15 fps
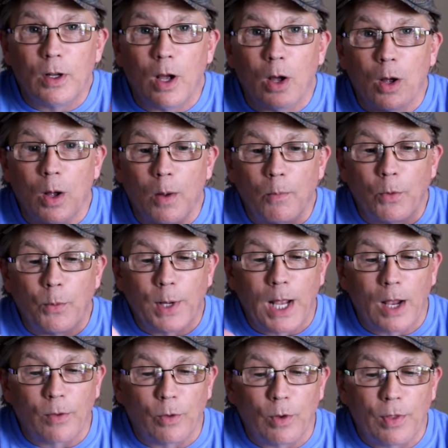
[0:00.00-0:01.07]
We
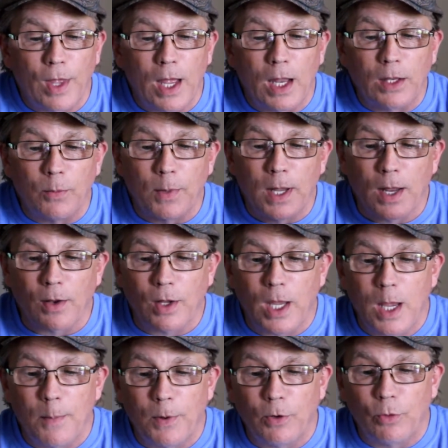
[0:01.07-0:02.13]
got through that, then we had the
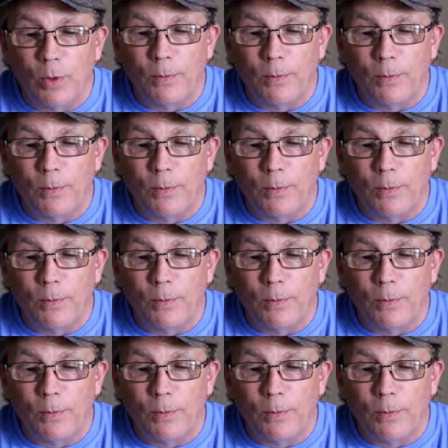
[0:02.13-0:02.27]
camping